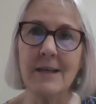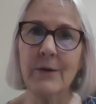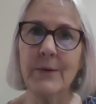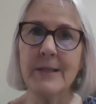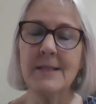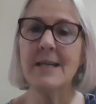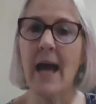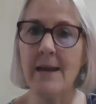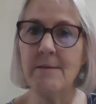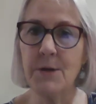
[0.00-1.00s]
It was
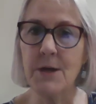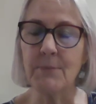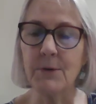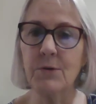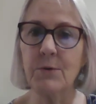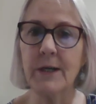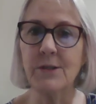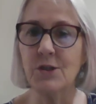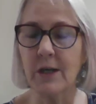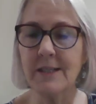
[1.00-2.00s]
10 people who
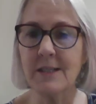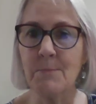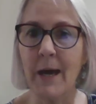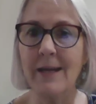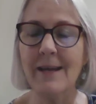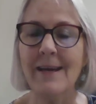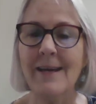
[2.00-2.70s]
had just met,